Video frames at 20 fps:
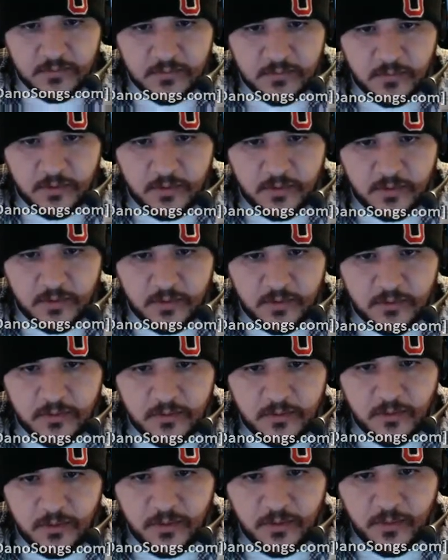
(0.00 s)
with
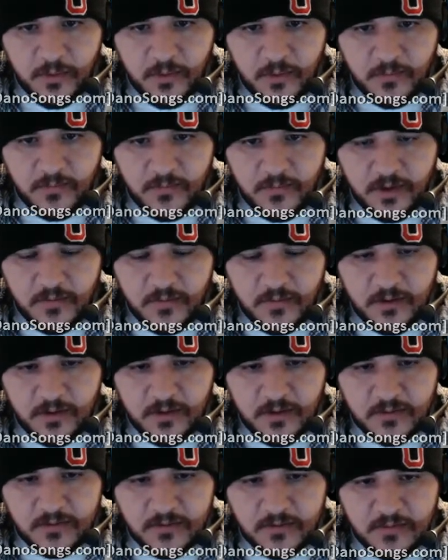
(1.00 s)
3.5
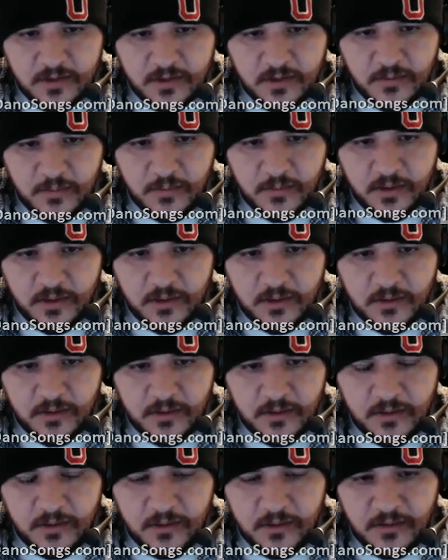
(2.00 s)
tons of dead weight
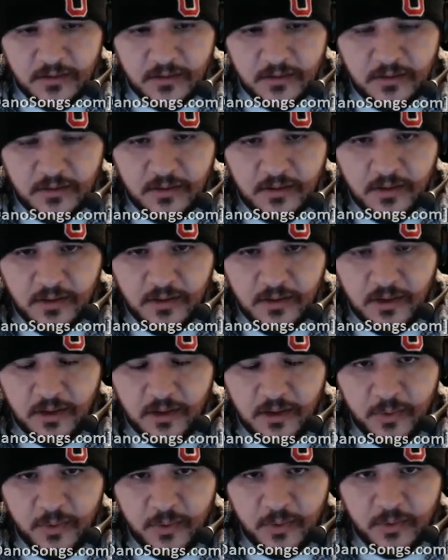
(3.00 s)
and a
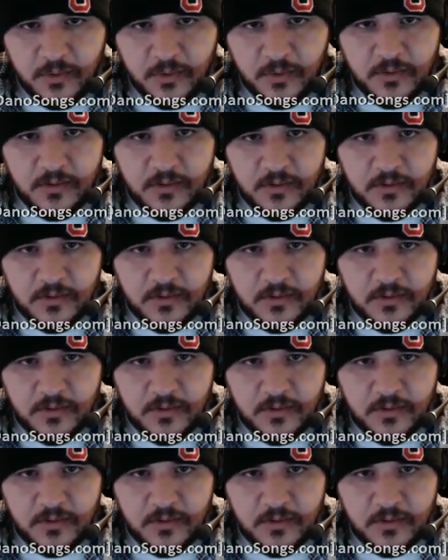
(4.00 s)
poodle,